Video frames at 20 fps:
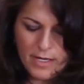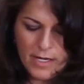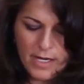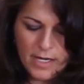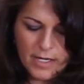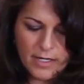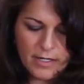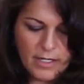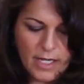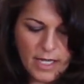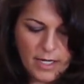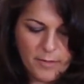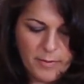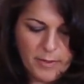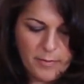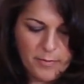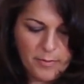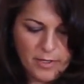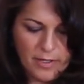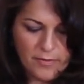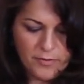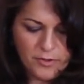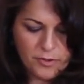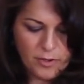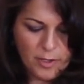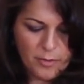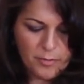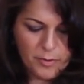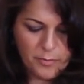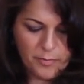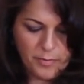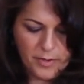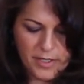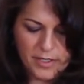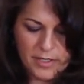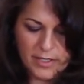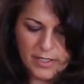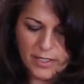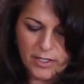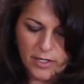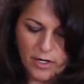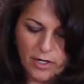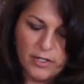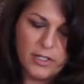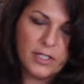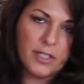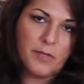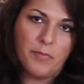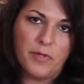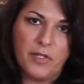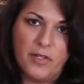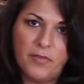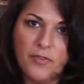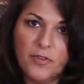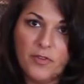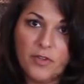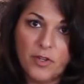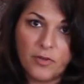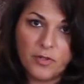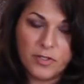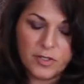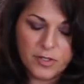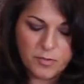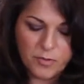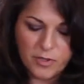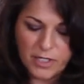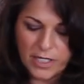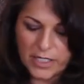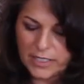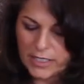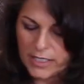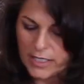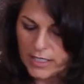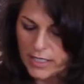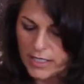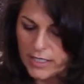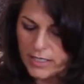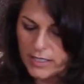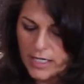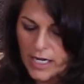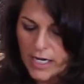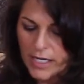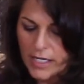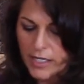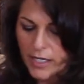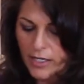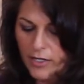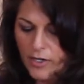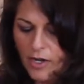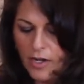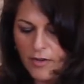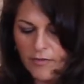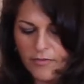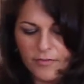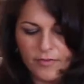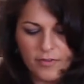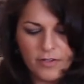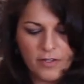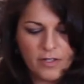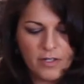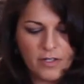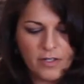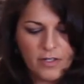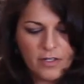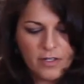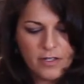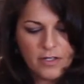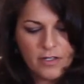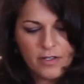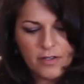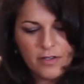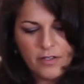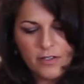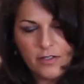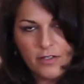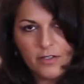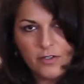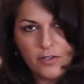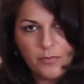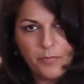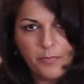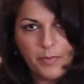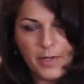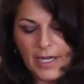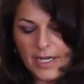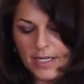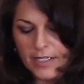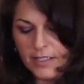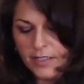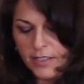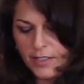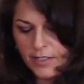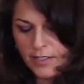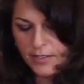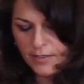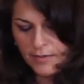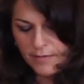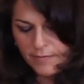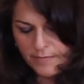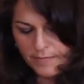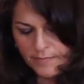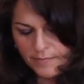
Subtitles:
And a lot of people have trouble peeling garlic, but if you notice what I did is I cut off the little base,